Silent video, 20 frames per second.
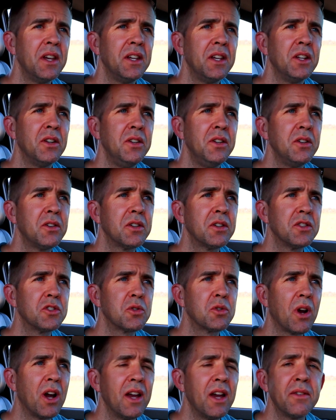you know, you can
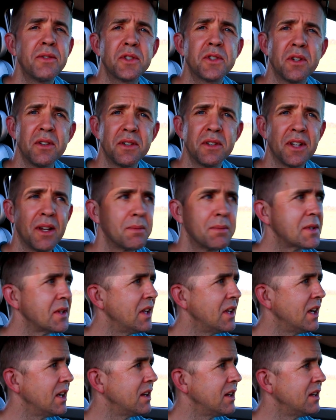drive certain types of
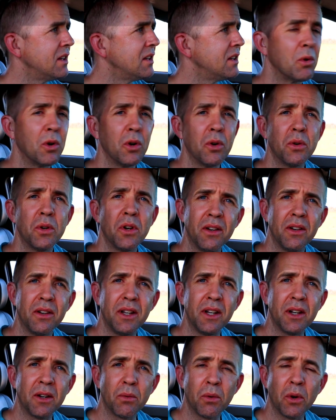that road
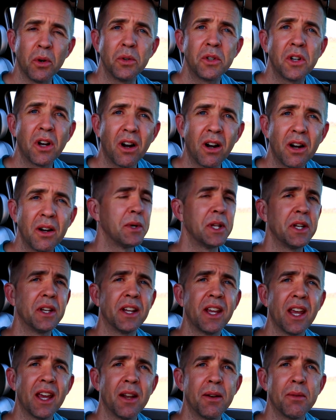in a road car. But
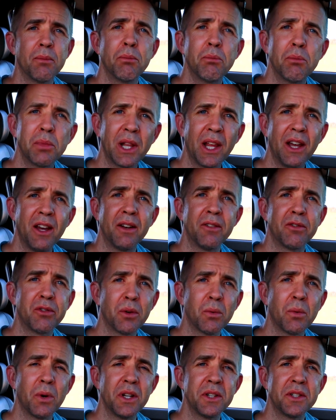again, plan
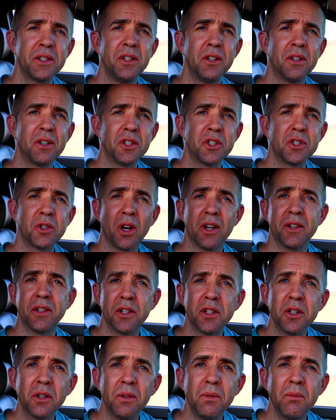for what you're trying to
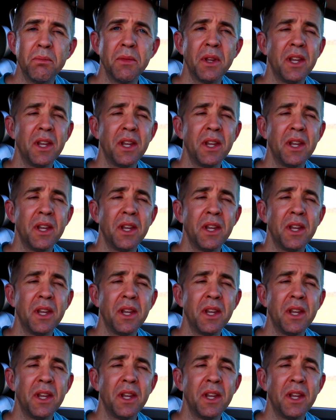do.